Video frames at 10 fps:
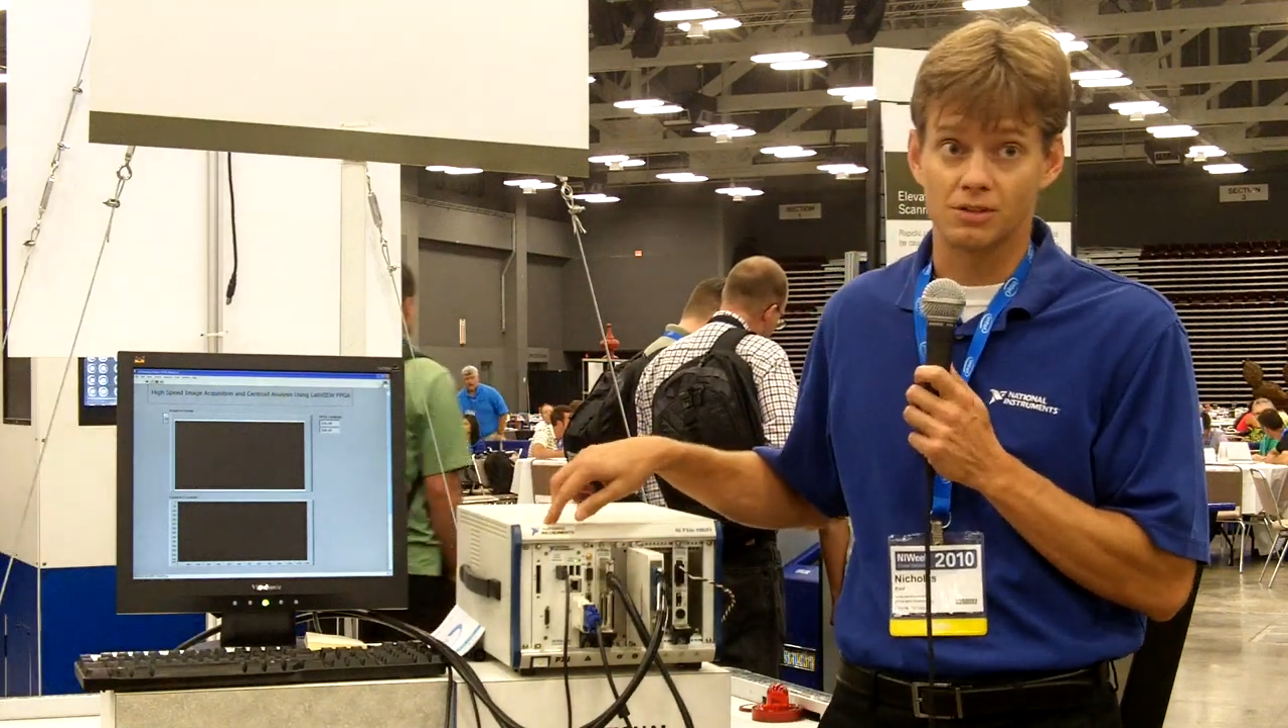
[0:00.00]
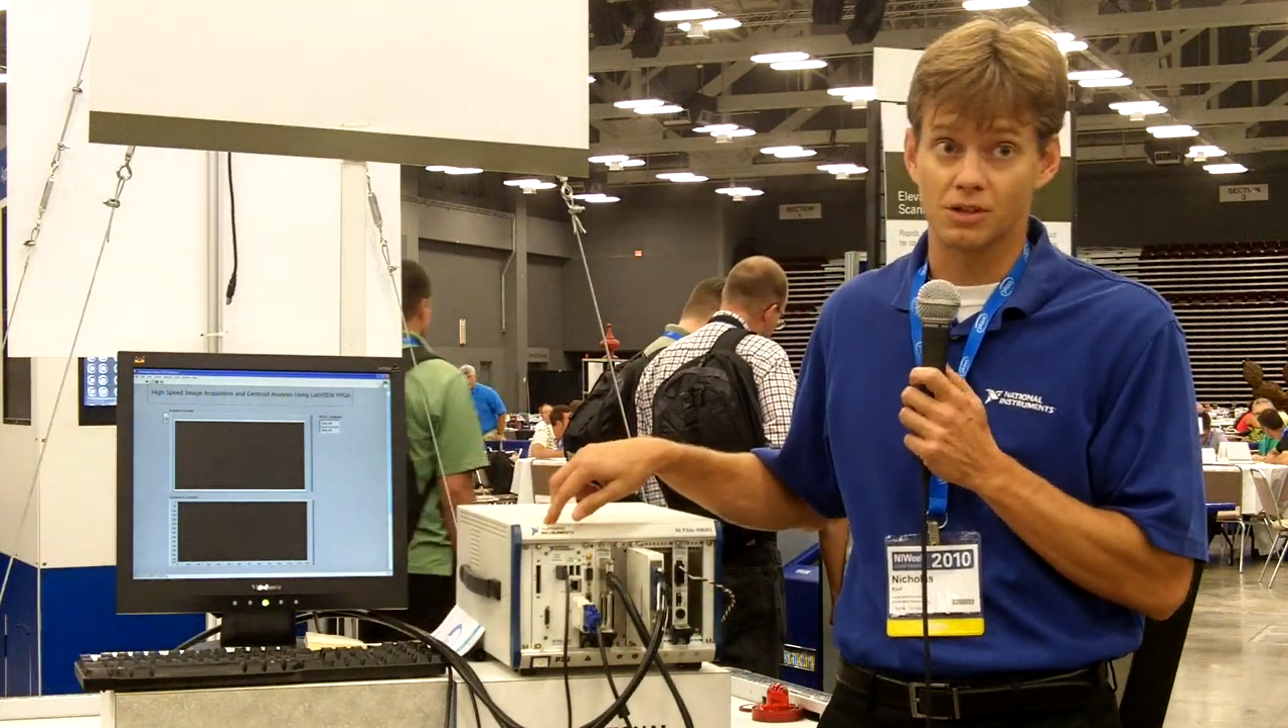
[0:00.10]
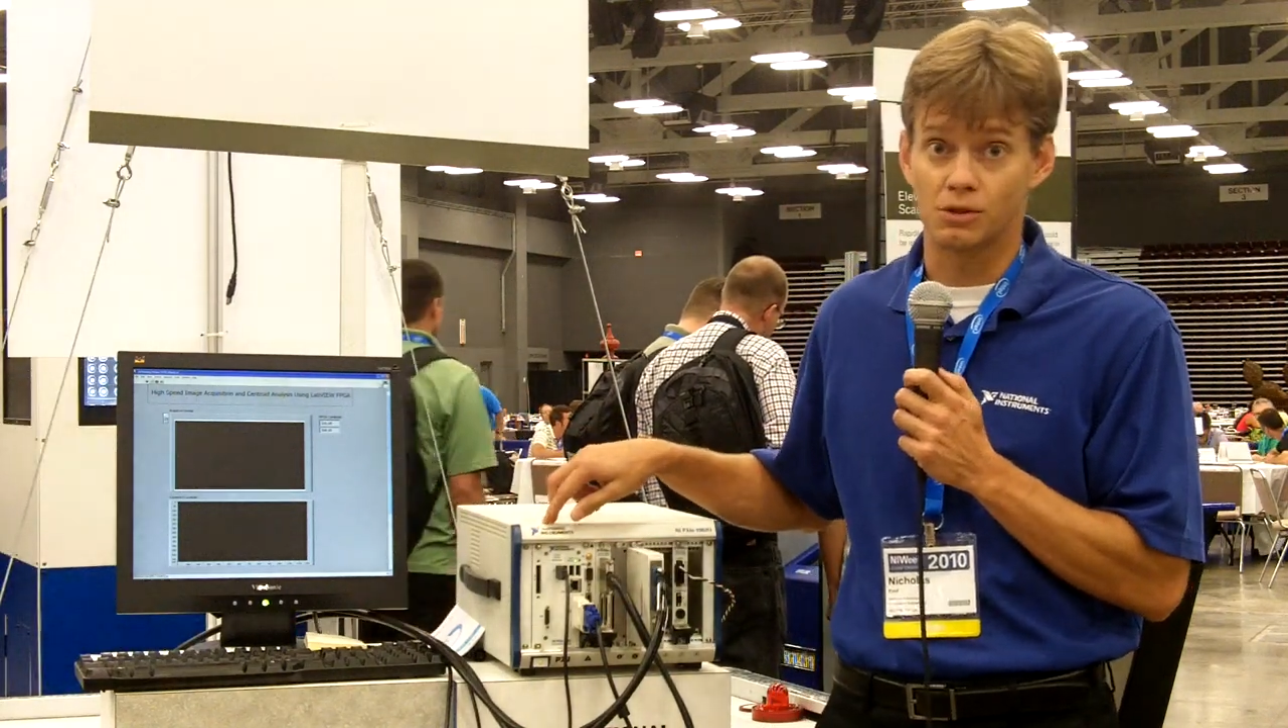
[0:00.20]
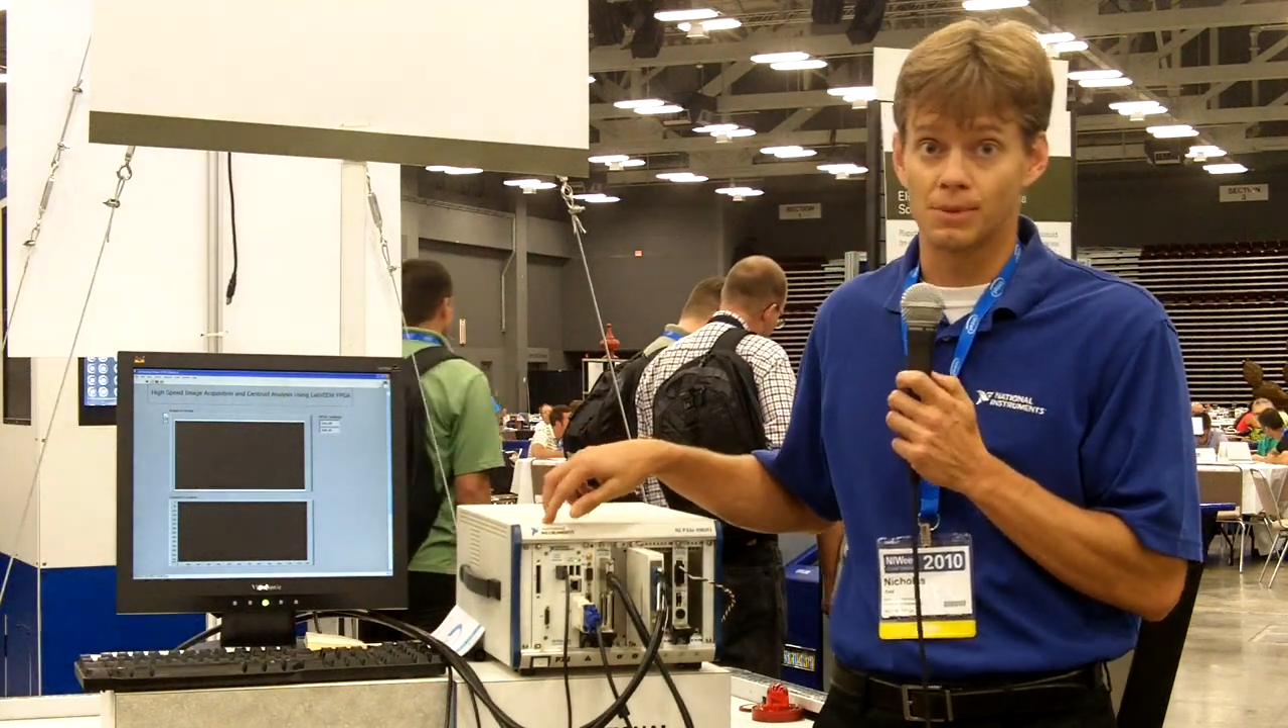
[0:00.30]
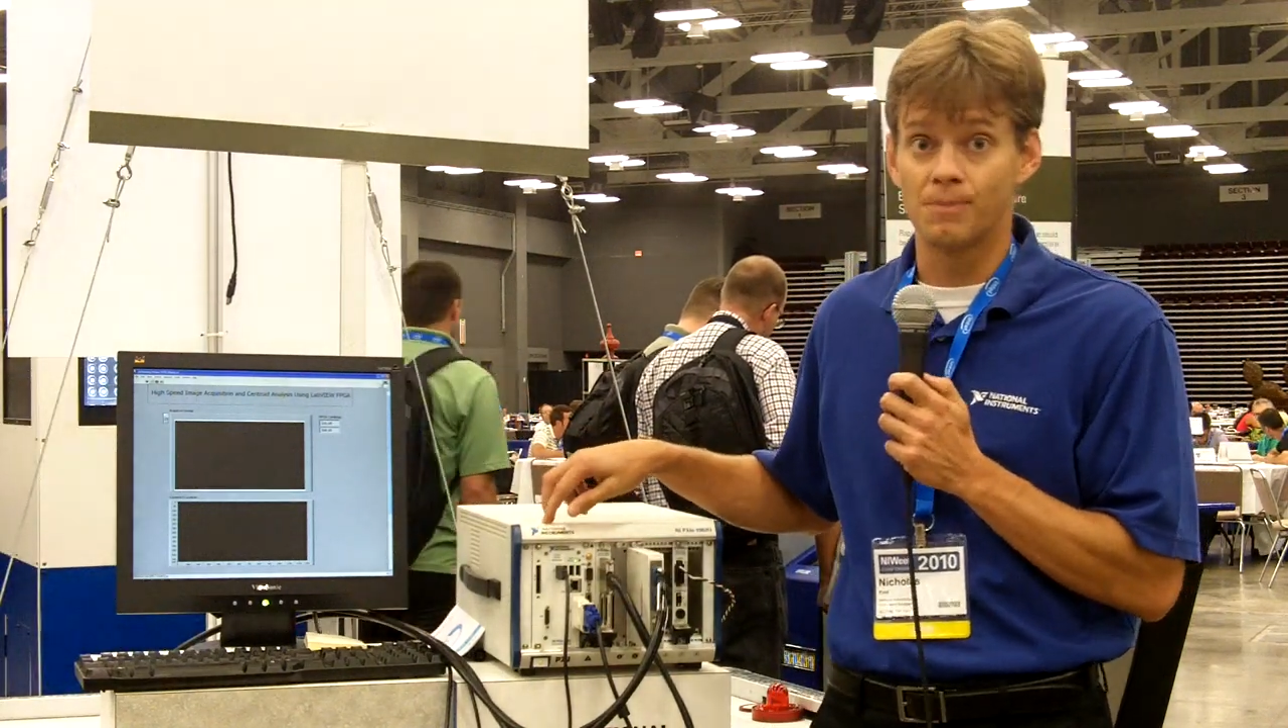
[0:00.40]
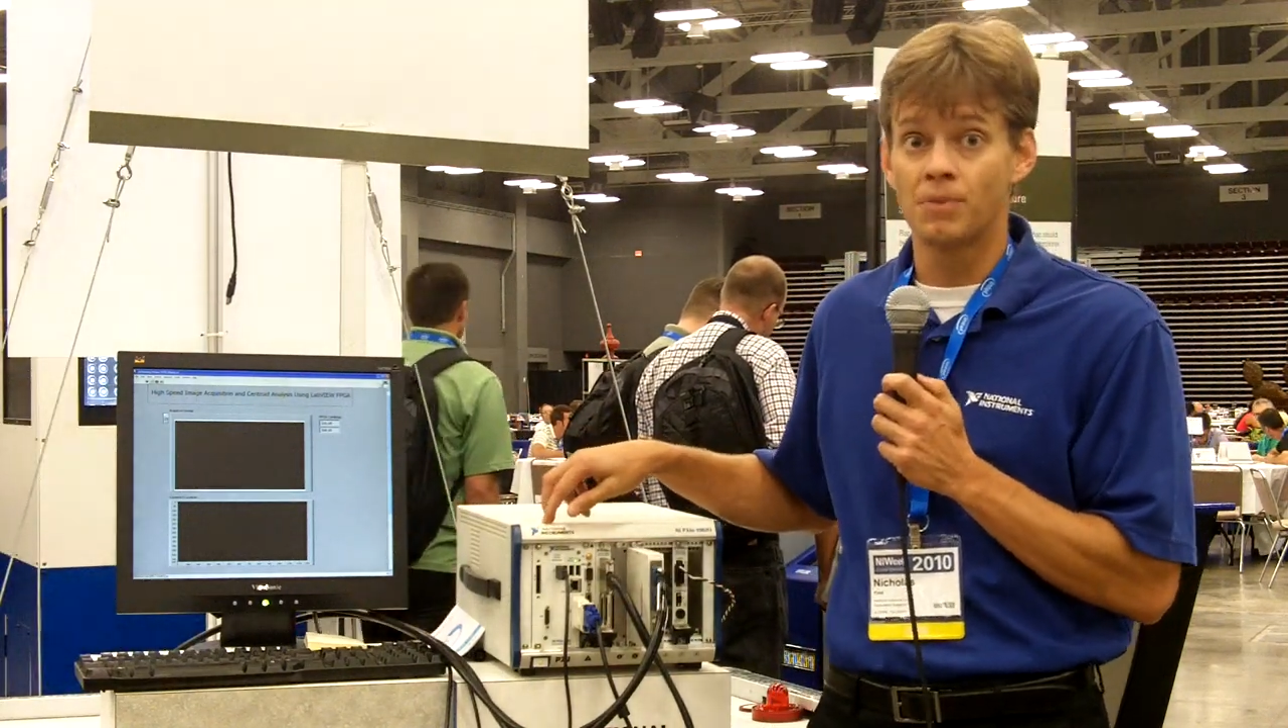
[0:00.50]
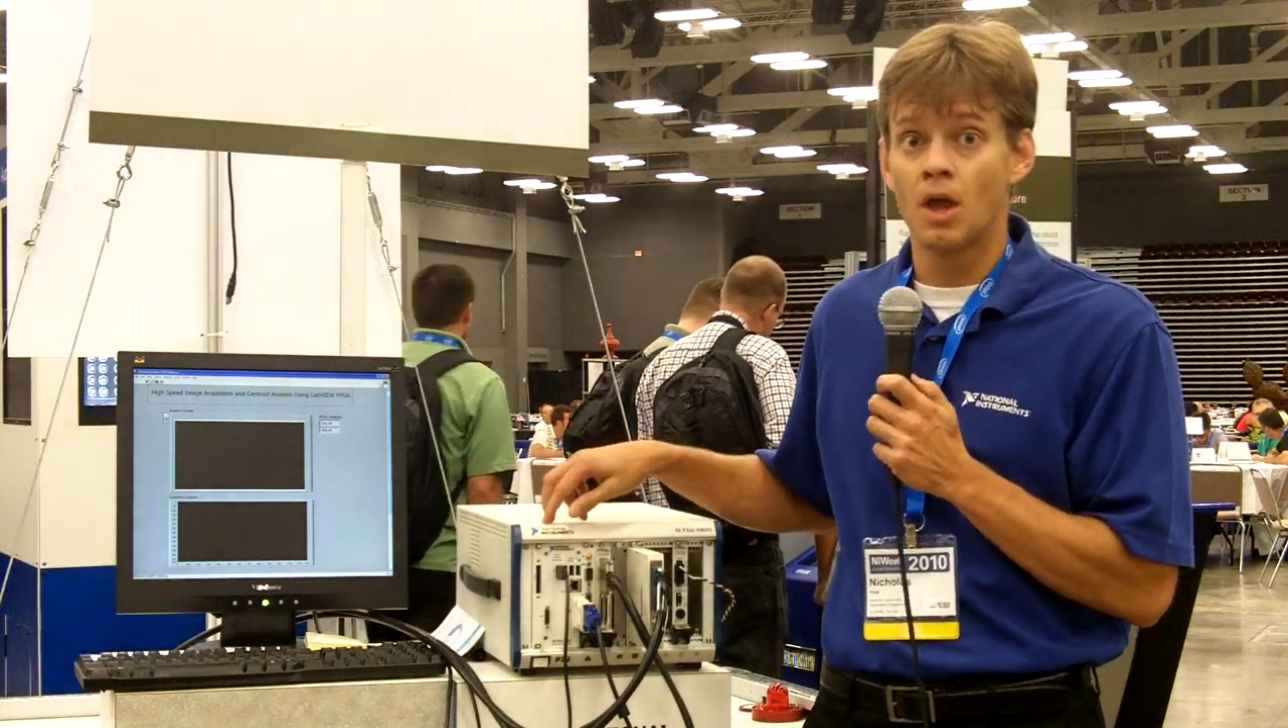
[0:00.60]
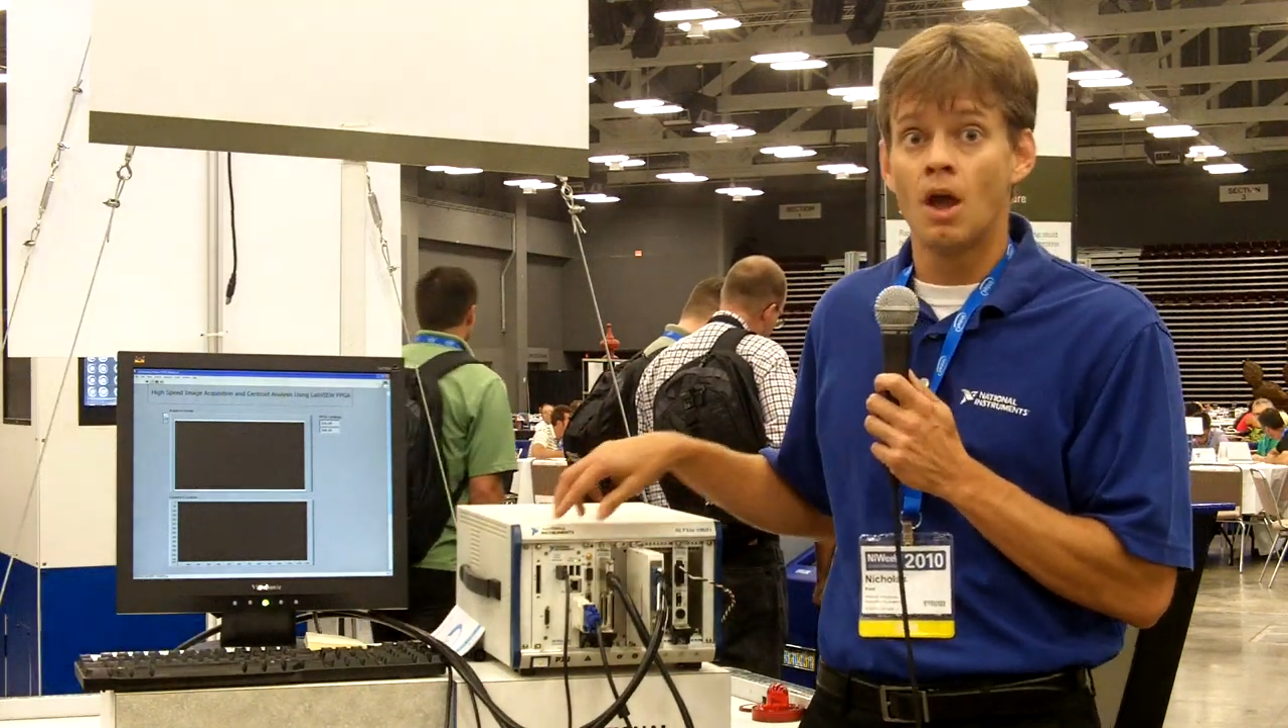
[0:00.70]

excuse me,